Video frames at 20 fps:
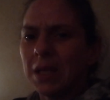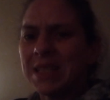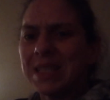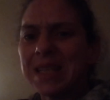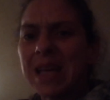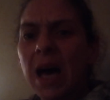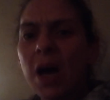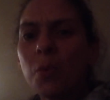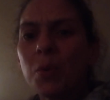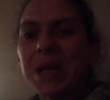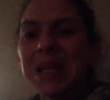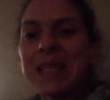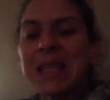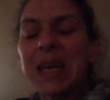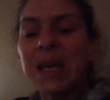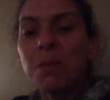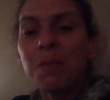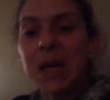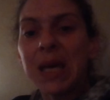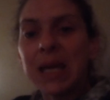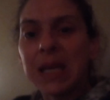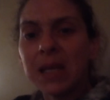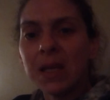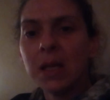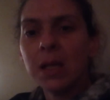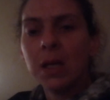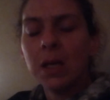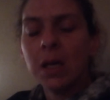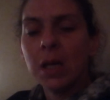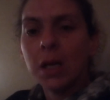It's not resentment.
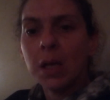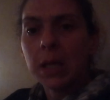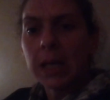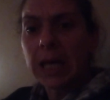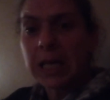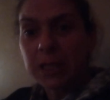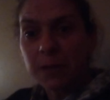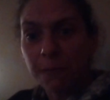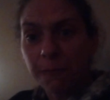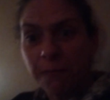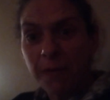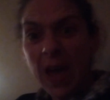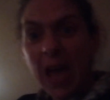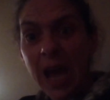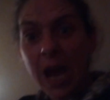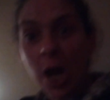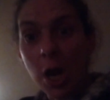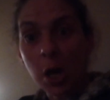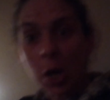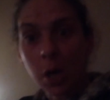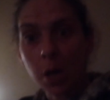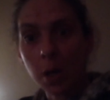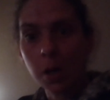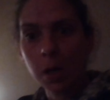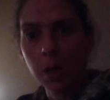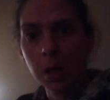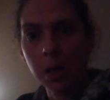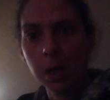It's fear.